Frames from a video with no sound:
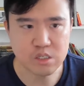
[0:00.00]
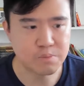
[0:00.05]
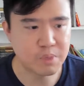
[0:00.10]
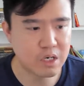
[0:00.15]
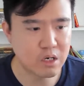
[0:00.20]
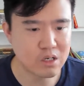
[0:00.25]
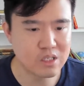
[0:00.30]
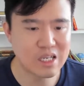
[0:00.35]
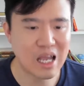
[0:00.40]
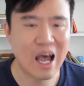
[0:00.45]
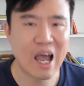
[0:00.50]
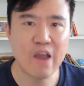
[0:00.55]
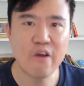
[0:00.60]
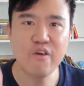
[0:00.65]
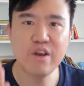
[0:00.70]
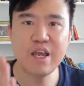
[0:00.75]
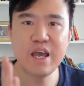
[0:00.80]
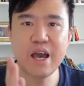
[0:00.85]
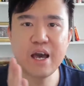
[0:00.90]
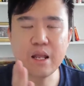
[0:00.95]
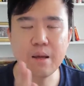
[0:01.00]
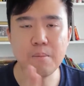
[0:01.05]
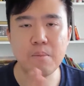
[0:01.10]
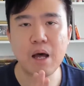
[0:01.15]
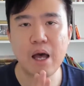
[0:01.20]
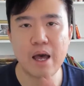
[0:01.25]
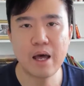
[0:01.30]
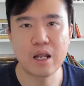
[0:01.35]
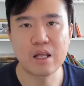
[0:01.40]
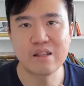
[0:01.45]
because I already had
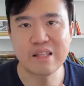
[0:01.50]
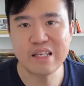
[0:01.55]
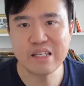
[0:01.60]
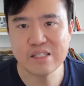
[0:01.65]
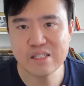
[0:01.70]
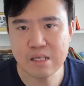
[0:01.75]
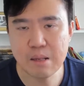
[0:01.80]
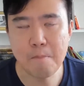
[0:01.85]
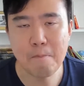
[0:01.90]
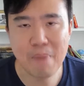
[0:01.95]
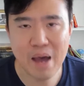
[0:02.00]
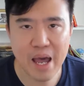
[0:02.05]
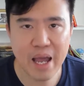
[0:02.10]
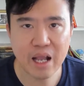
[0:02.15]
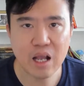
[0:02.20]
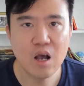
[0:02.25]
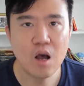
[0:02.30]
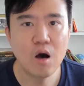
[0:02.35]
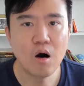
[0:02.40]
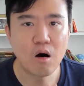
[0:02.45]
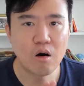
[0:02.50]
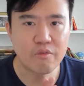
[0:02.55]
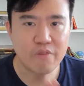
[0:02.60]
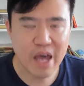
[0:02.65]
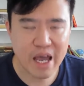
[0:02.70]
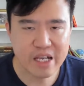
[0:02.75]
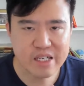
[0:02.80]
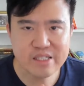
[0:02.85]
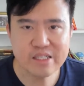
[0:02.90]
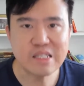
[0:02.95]
a decent bag of
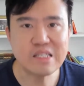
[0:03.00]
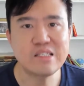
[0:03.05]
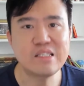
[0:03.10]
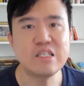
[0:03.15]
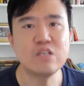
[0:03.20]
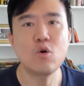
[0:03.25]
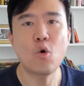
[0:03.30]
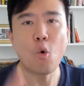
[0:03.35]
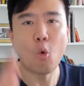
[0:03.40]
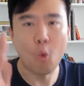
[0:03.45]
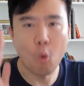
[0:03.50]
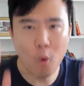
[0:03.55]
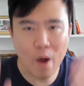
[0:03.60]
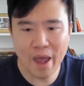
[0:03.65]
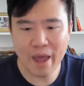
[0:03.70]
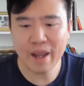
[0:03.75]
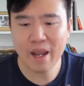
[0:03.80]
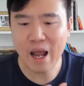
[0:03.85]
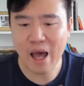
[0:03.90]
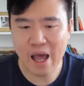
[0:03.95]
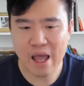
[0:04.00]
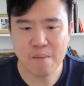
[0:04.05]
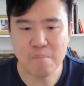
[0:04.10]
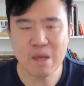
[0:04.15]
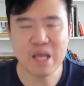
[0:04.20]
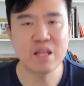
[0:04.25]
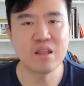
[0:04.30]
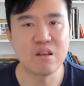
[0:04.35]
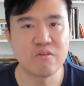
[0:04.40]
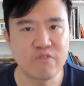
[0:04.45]
XTZ when I
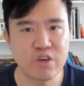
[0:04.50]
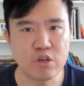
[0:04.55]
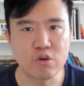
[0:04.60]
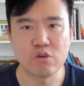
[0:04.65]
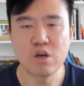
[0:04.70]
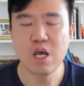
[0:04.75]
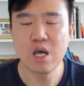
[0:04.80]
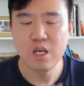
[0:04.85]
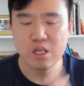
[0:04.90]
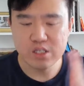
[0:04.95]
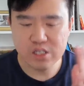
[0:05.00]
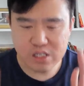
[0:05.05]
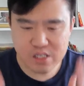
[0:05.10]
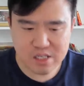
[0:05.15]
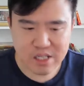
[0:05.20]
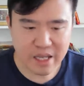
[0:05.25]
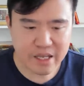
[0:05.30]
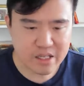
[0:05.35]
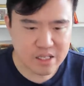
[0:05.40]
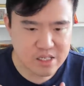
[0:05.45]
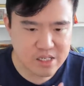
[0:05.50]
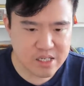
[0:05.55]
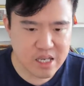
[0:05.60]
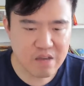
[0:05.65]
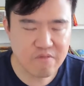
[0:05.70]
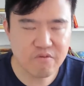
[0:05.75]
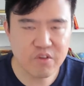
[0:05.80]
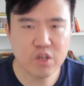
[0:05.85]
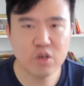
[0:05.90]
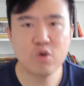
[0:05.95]
made the video. Just like the
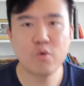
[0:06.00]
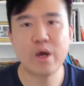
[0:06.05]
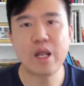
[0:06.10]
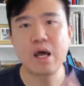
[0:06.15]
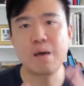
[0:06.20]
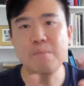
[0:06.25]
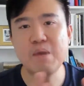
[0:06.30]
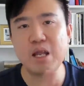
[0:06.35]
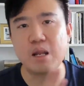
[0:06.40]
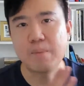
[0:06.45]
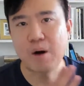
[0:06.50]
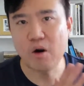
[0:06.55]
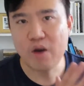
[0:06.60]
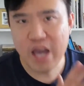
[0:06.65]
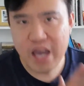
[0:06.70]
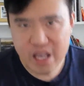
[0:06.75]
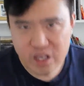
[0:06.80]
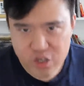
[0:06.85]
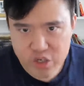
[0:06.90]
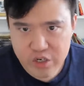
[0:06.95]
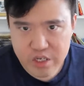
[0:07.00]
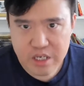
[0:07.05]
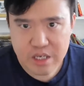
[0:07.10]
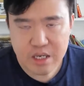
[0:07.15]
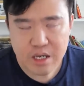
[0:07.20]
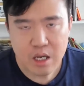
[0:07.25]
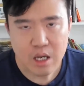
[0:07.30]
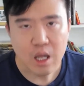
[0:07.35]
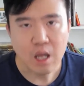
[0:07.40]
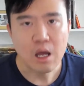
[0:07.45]
same video when I made about
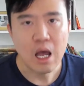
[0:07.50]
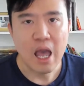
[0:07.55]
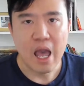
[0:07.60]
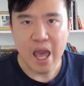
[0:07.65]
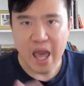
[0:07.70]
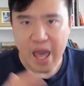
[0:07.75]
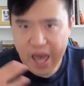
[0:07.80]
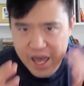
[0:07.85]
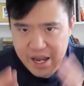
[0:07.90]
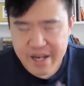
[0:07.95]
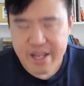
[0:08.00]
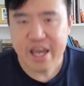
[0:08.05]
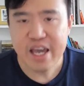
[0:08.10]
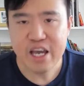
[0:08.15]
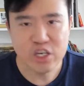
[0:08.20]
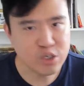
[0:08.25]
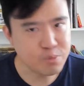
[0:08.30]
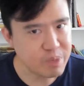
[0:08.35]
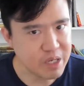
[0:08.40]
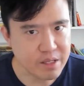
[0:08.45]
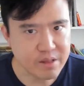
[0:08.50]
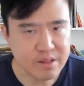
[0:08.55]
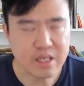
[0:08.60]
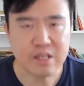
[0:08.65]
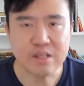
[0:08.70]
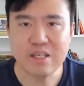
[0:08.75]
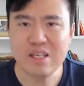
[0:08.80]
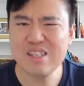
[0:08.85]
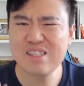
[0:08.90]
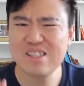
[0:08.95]
HT and
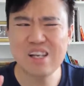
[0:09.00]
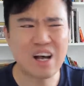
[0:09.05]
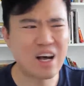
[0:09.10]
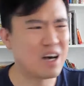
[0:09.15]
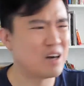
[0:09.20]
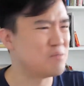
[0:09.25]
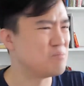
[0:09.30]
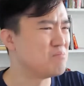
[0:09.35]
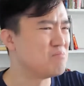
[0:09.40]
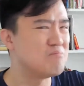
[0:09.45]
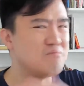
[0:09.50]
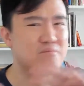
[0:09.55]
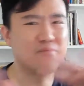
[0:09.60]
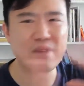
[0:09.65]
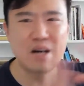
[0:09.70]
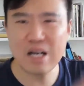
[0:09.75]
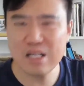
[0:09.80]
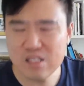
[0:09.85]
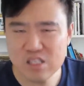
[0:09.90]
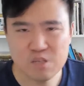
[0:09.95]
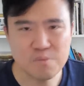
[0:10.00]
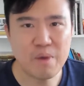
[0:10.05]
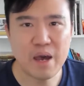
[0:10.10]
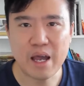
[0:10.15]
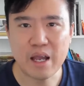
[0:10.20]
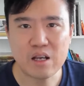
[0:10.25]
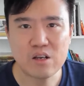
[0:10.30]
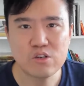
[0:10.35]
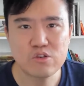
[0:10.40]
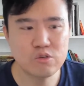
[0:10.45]
HPT. These are months
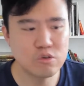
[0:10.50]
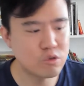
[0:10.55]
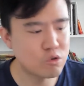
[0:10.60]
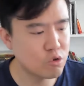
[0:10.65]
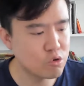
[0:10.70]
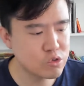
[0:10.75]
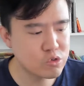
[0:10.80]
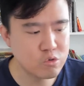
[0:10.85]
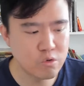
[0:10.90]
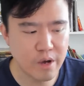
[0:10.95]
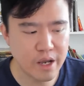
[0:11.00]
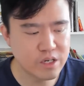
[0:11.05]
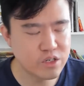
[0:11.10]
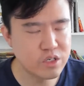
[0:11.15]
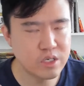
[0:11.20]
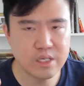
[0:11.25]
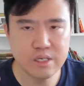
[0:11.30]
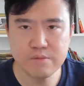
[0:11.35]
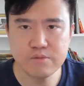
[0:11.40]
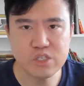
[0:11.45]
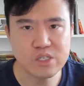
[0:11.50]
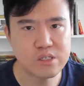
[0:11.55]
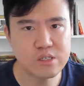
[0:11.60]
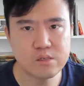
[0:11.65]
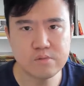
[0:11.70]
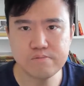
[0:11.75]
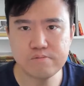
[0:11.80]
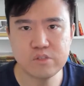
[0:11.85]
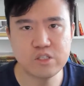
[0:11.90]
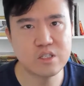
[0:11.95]
back. So those who actually
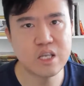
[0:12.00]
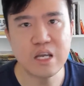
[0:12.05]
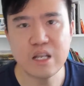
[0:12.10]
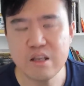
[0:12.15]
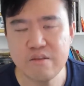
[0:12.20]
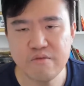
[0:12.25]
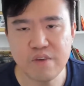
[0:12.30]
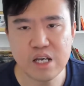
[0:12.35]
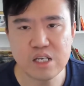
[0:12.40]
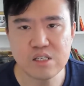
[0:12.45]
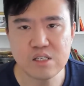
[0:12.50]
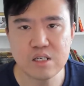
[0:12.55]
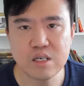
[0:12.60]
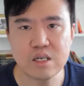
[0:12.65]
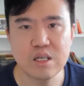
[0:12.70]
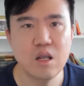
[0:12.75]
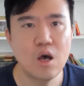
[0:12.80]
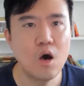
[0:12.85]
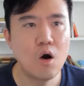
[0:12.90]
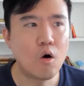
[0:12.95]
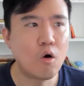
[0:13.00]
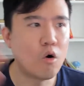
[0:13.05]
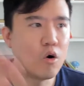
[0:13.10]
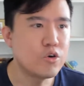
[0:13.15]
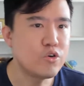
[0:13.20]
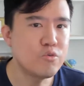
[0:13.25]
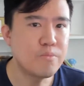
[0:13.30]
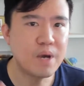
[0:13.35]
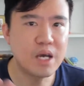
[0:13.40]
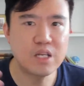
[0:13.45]
just stayed invested, or
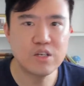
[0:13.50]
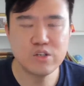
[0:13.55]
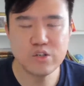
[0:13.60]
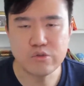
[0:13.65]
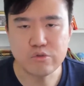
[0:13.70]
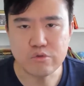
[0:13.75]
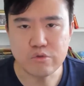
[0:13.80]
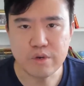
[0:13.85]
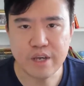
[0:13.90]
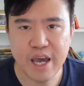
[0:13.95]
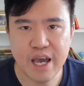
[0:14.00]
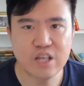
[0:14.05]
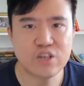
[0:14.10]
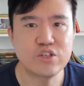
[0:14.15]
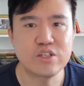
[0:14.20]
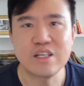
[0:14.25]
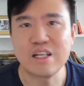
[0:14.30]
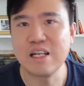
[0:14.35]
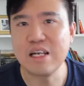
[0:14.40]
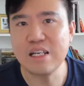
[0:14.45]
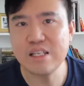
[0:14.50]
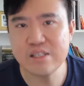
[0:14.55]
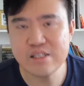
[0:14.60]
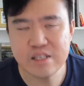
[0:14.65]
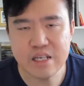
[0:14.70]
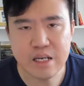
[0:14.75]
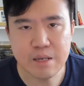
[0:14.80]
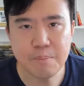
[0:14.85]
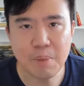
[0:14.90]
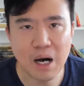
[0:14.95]
you managed to catch the
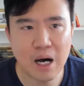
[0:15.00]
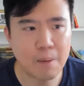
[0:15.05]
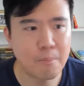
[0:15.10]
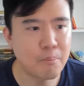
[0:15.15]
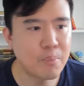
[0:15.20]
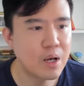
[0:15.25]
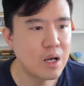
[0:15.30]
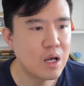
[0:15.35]
listing pump